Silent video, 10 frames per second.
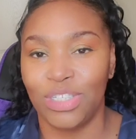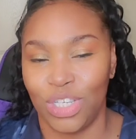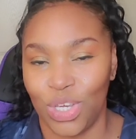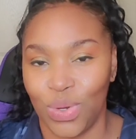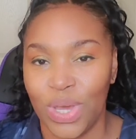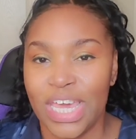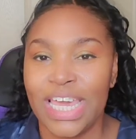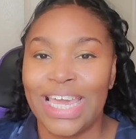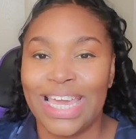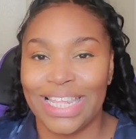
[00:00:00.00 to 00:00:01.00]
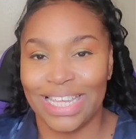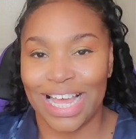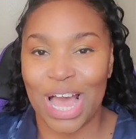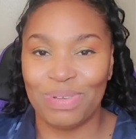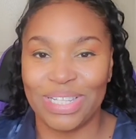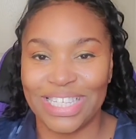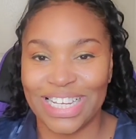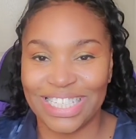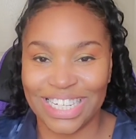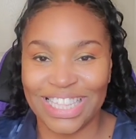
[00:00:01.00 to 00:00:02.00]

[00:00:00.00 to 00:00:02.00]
to you in the comment section.